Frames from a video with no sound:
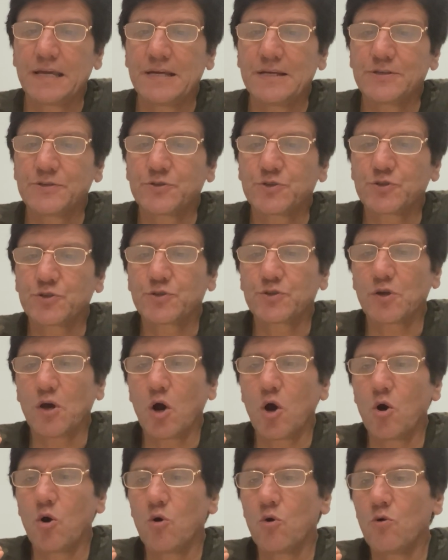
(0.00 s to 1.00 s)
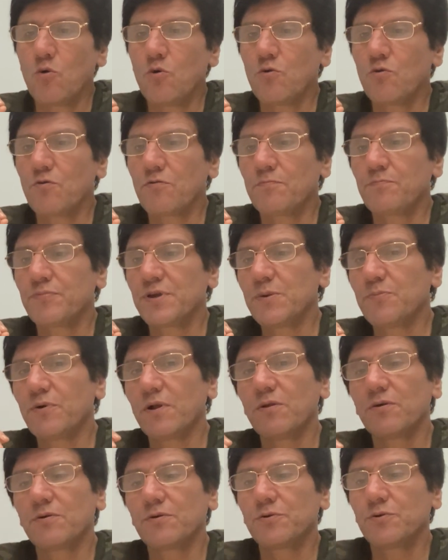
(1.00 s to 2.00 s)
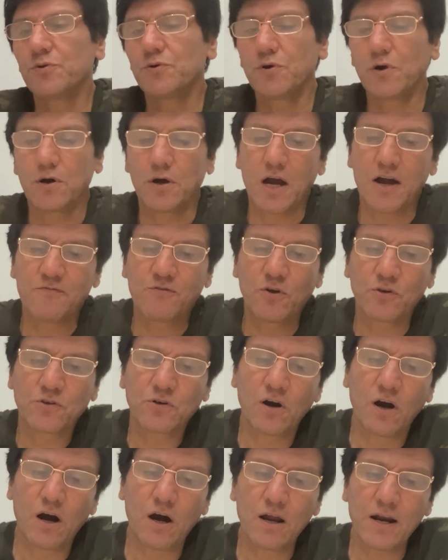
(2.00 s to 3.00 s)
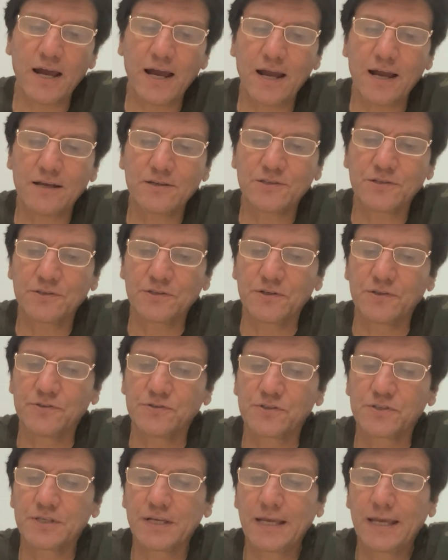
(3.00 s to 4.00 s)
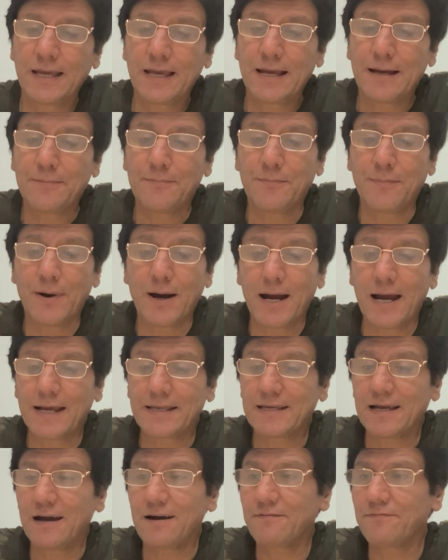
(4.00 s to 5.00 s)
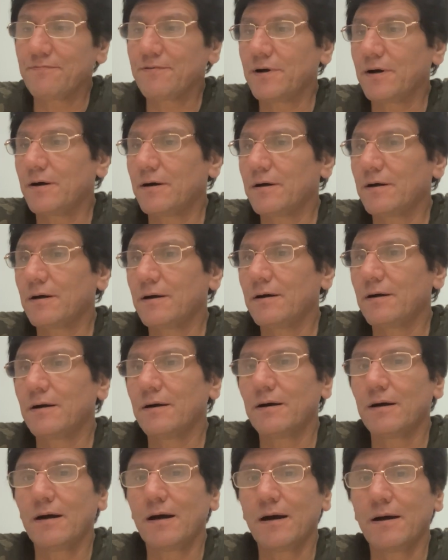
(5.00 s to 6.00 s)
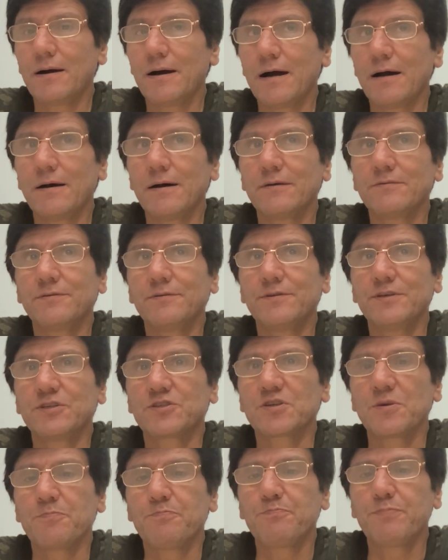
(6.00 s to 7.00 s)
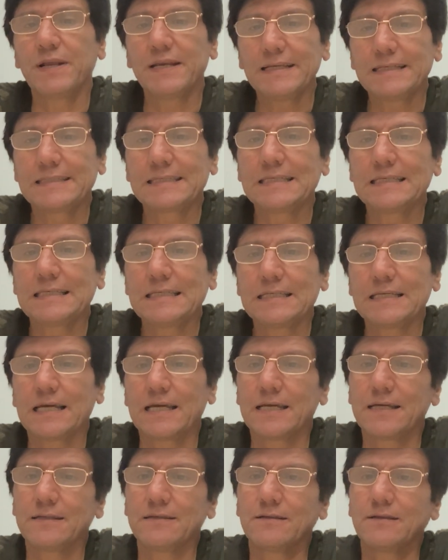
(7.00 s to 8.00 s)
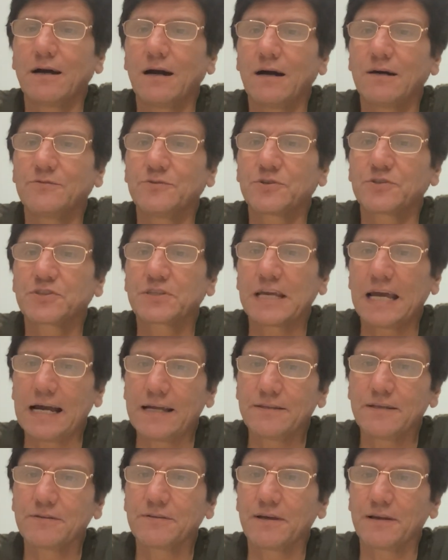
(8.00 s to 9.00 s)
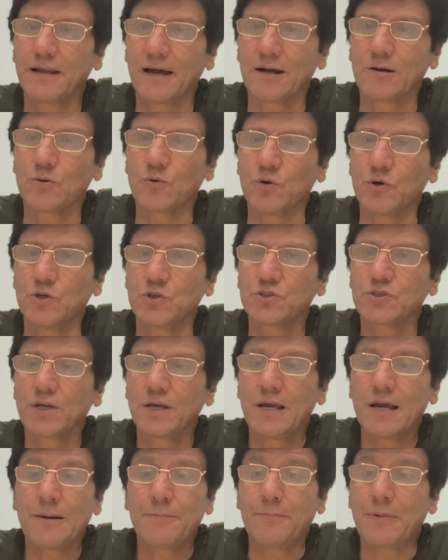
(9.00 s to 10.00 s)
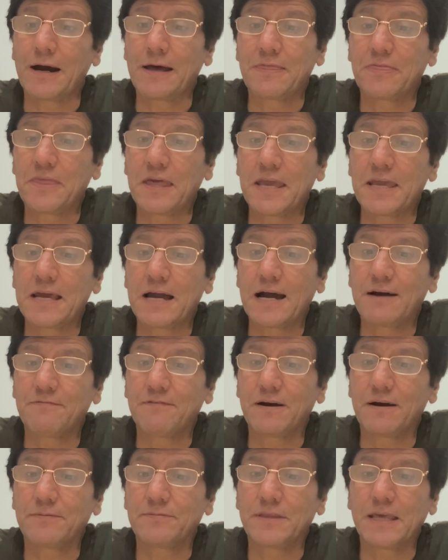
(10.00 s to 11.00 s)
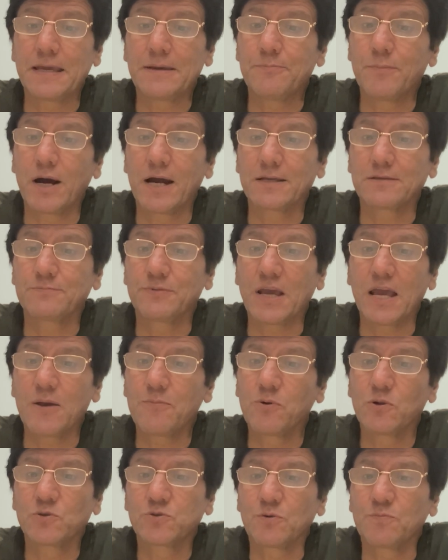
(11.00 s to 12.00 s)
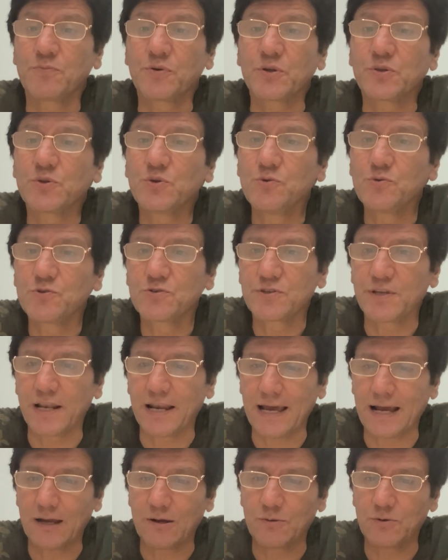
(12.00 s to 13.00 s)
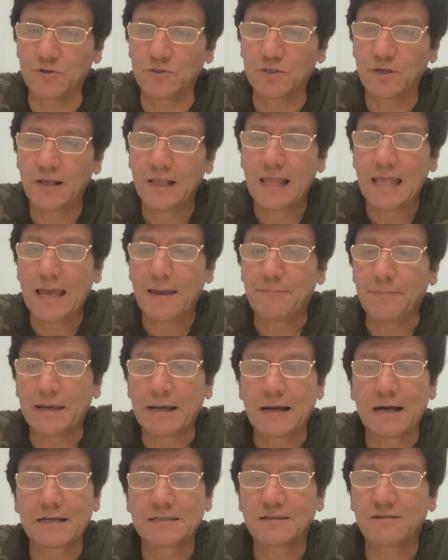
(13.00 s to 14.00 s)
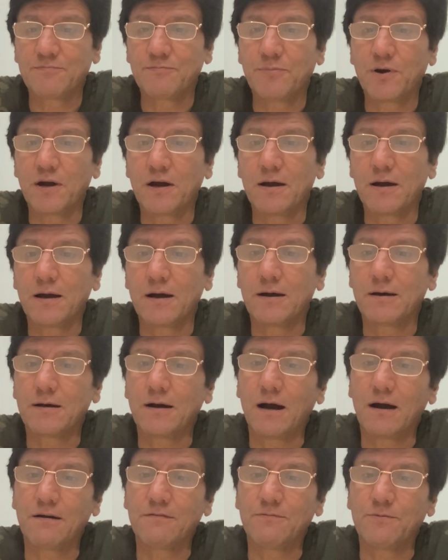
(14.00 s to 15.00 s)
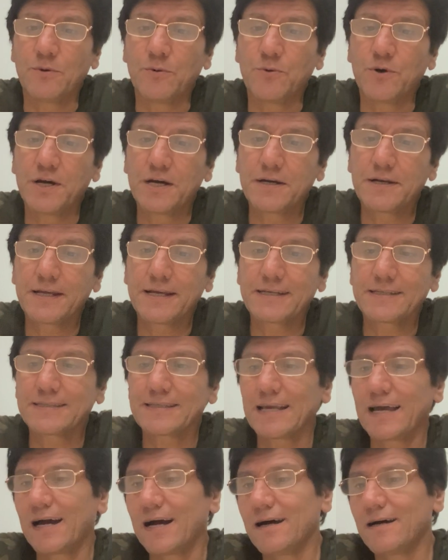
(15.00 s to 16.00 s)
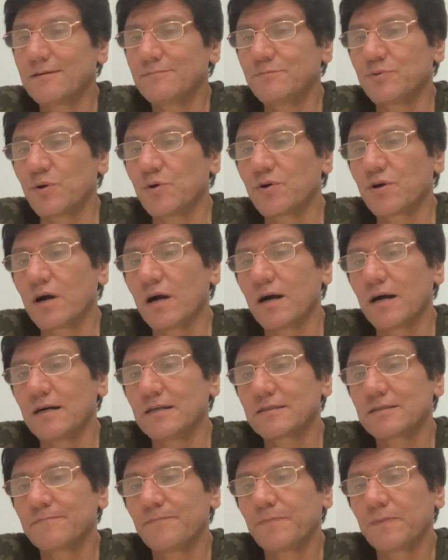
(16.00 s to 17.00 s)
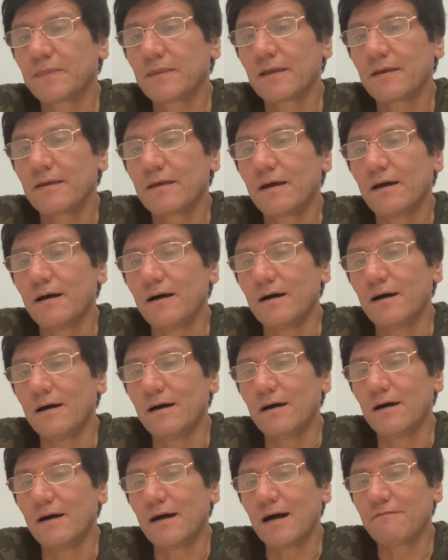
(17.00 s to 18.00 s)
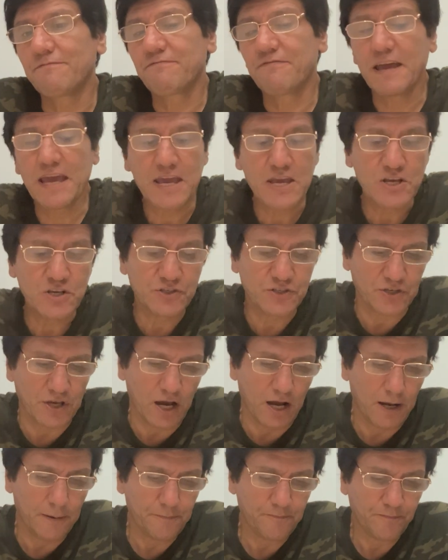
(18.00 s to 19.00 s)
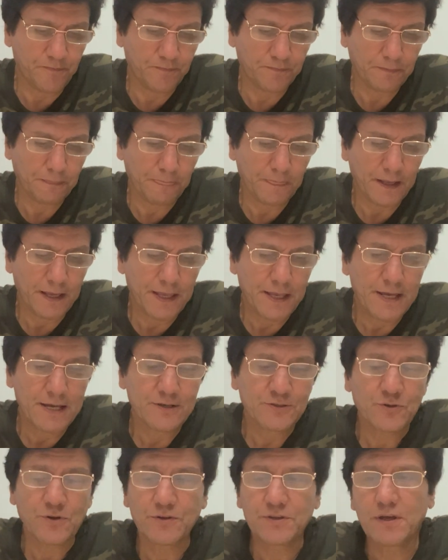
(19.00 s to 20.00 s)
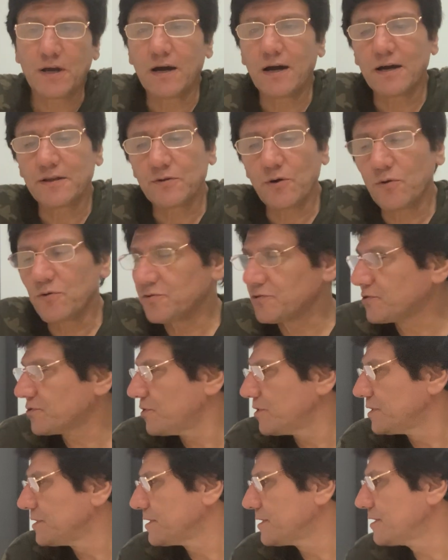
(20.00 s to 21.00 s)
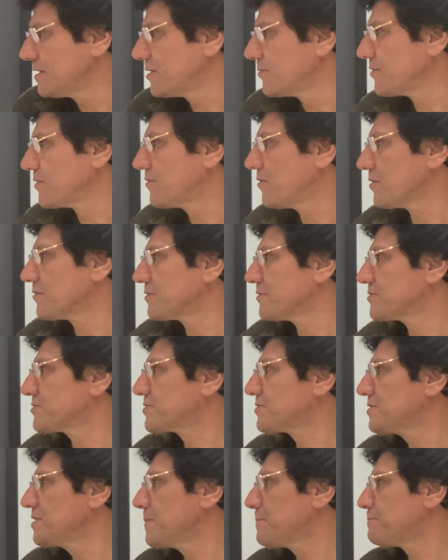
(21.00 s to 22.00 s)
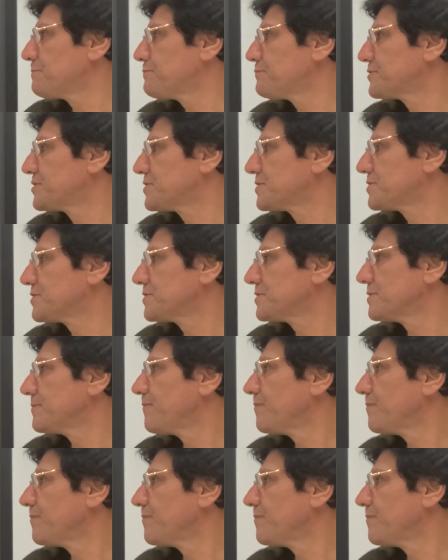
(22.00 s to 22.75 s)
So people who have got car accidents might have a disability in understanding the language, but they might be able to produce the language because of Wernicke's and Broca's aphasia. So and also here we got the slips.